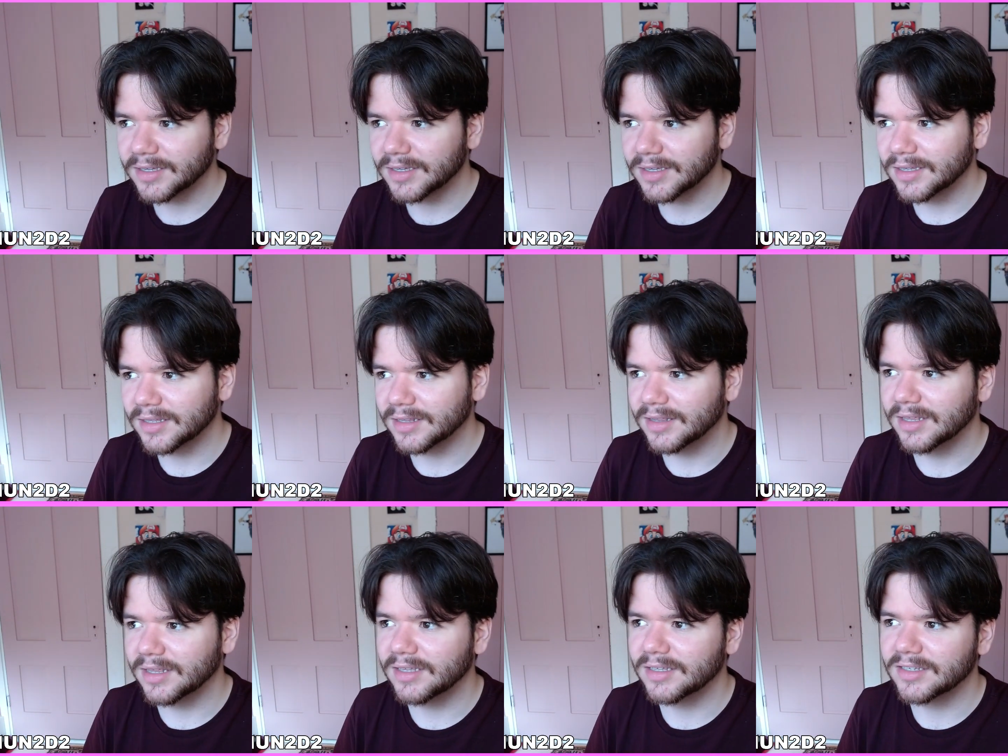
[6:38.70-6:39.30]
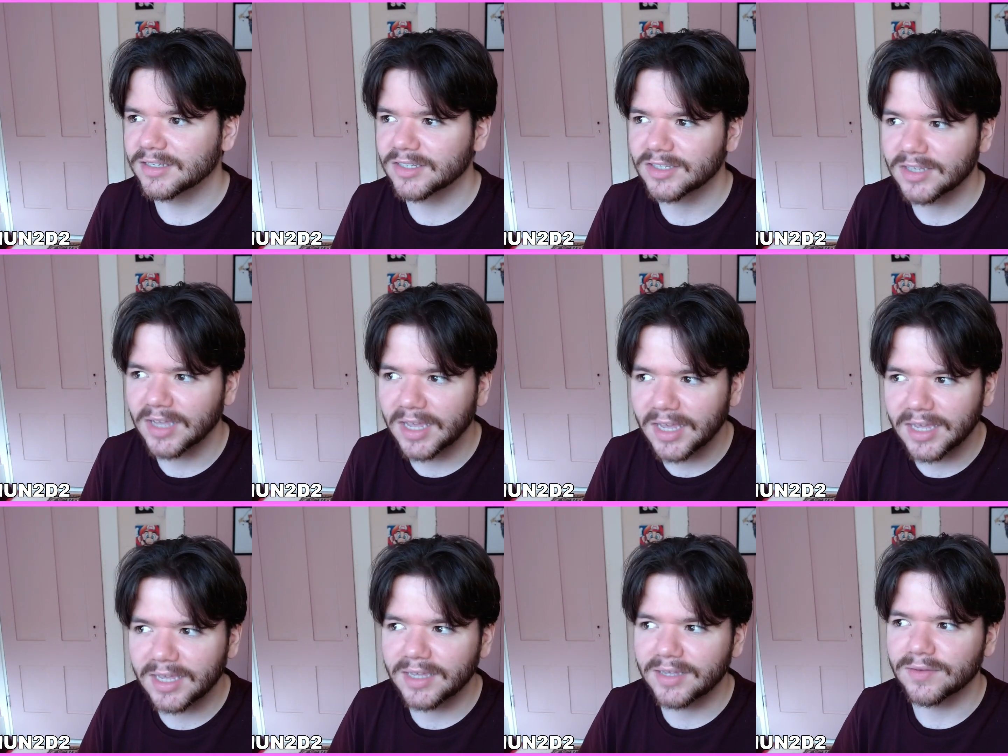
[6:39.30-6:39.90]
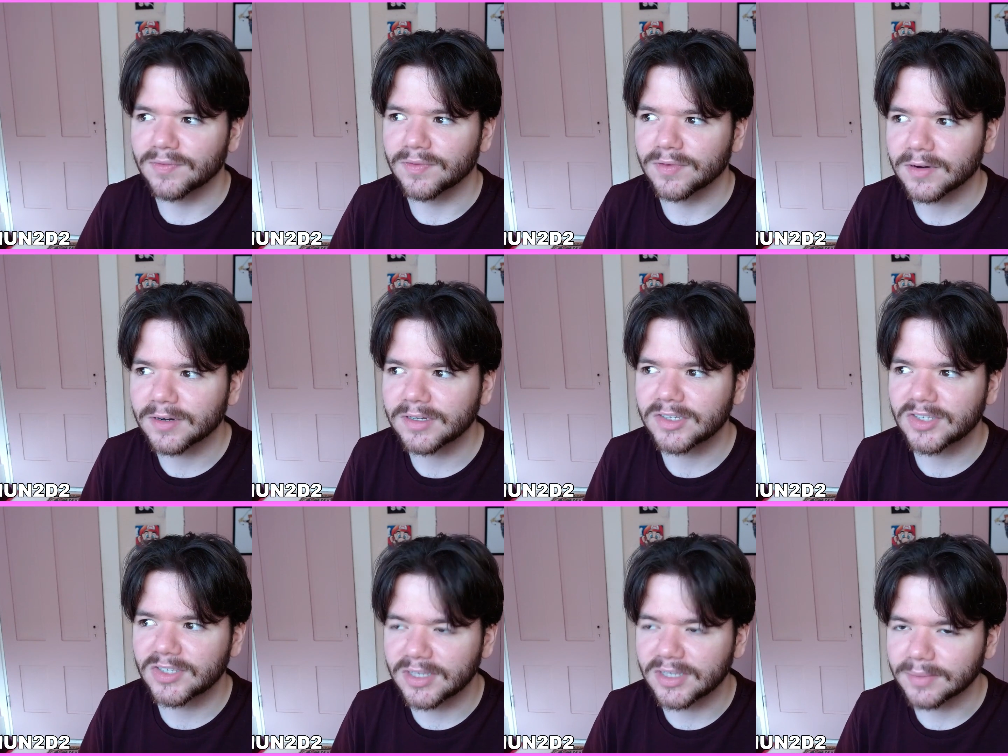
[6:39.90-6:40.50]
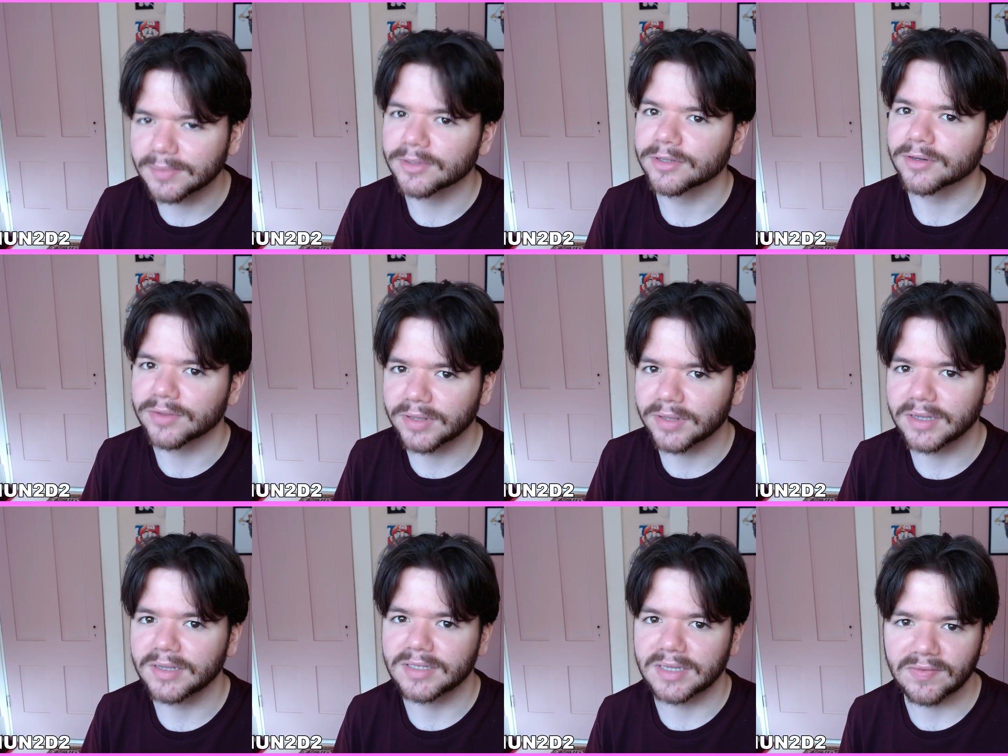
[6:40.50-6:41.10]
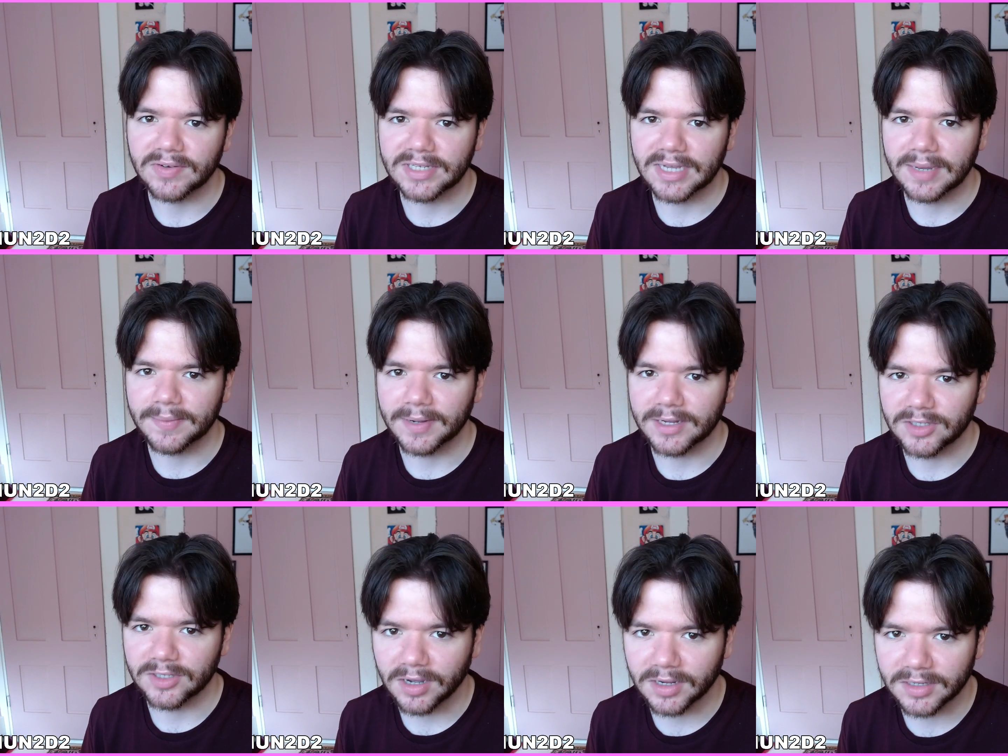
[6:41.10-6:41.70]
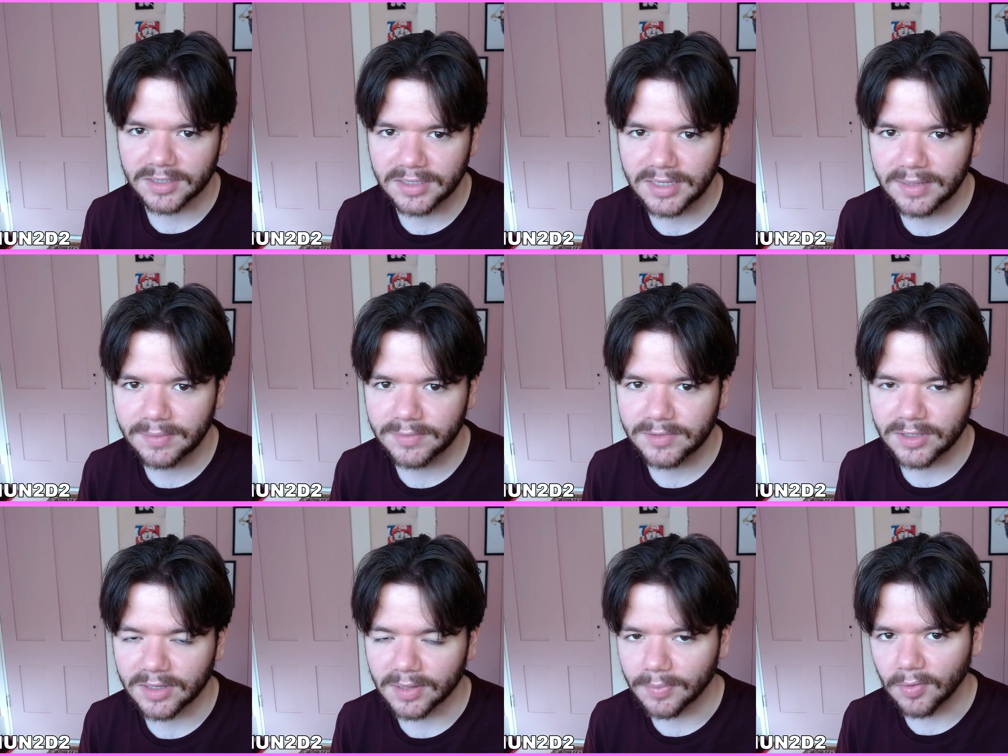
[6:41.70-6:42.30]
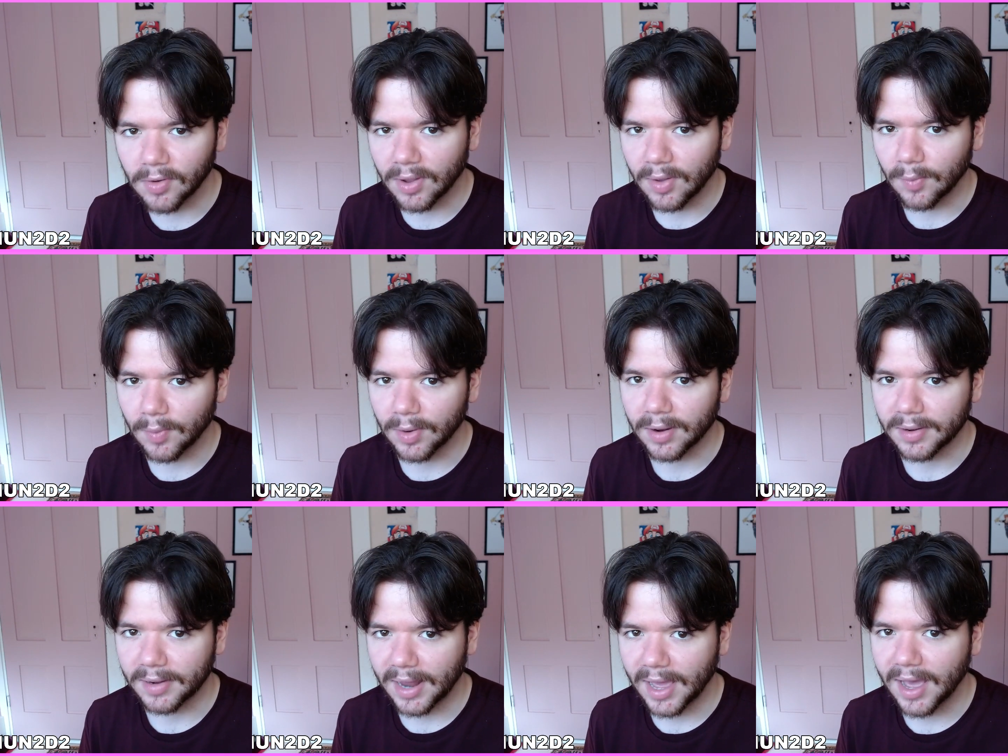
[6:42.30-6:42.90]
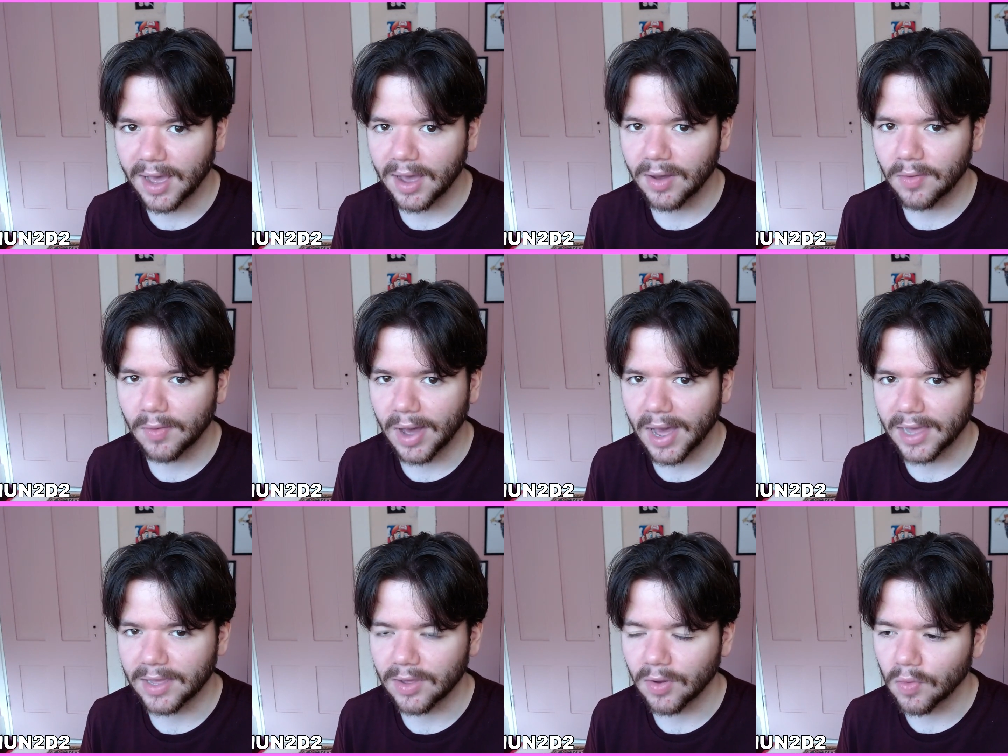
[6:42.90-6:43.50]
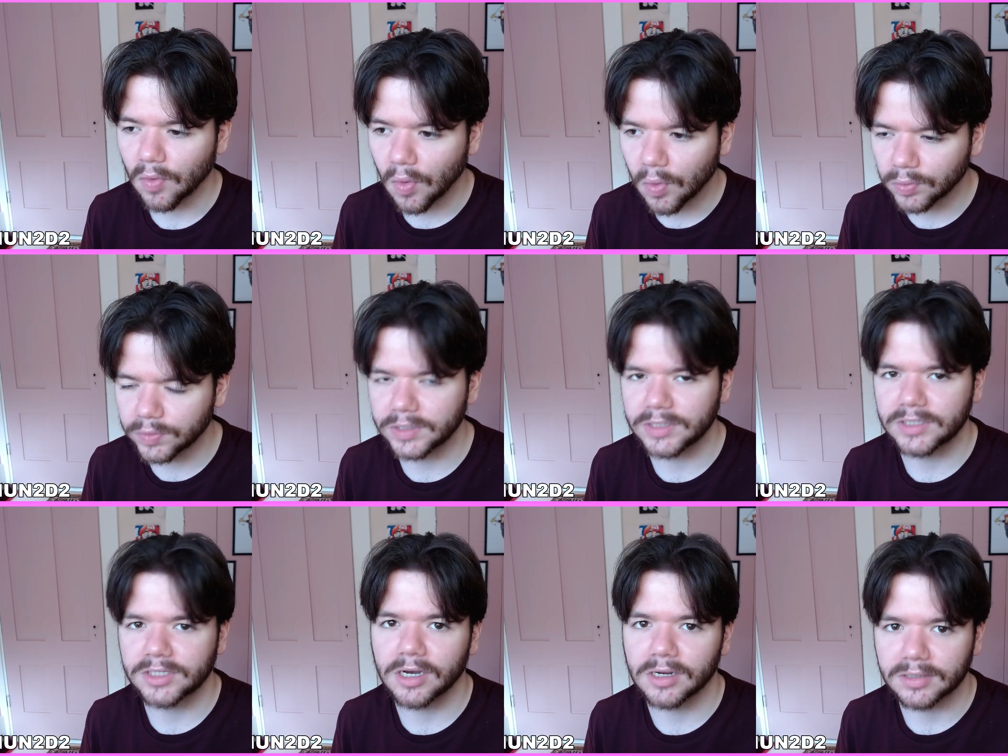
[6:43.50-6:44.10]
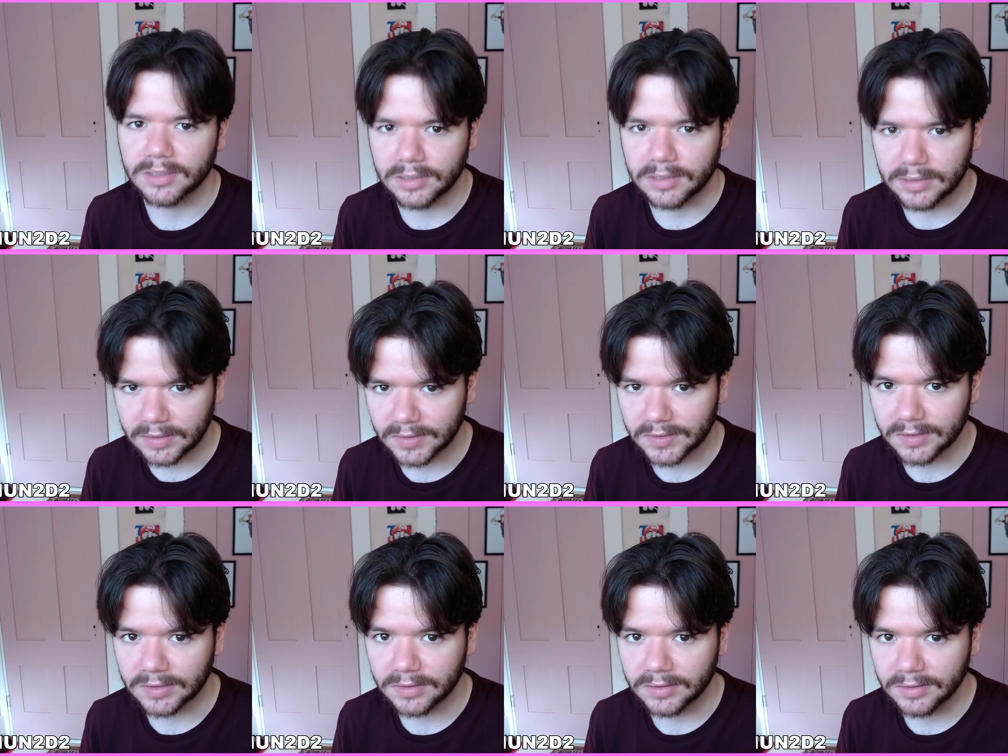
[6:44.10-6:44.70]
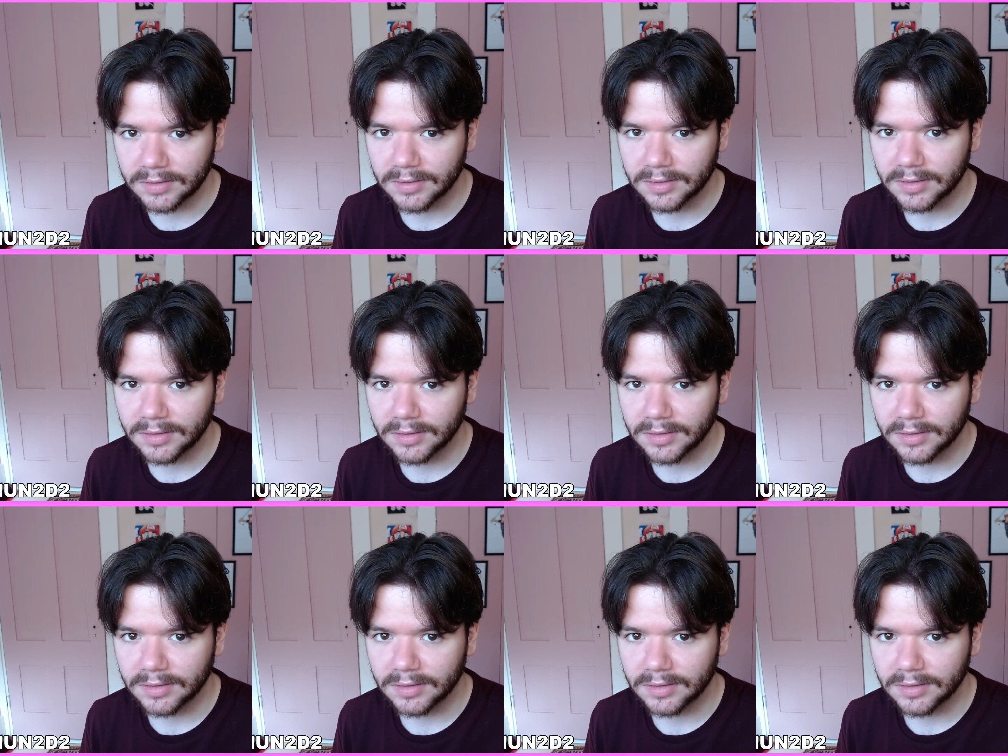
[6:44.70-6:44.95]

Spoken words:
they say very similar things every time I talk to them, to the point where now I only talk to Dizzy.